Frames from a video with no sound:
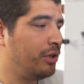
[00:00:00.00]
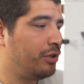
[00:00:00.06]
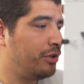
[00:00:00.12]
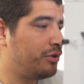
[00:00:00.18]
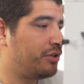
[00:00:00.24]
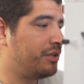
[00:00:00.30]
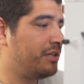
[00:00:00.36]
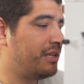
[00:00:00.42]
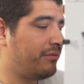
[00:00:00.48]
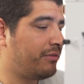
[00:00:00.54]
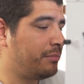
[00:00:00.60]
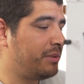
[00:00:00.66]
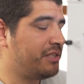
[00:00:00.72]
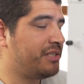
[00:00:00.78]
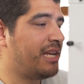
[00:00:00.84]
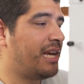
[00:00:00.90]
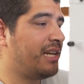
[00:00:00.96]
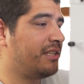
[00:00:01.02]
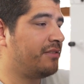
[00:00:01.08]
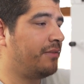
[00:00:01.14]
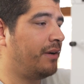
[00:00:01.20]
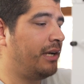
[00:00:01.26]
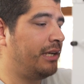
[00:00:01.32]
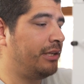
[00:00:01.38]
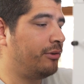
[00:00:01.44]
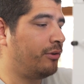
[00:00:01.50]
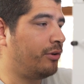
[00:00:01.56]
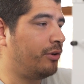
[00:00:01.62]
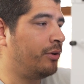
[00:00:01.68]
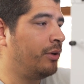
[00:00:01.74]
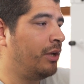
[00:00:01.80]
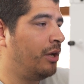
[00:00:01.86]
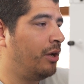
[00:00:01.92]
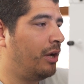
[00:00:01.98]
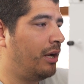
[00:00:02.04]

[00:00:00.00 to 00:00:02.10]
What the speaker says: you should never be satisfied or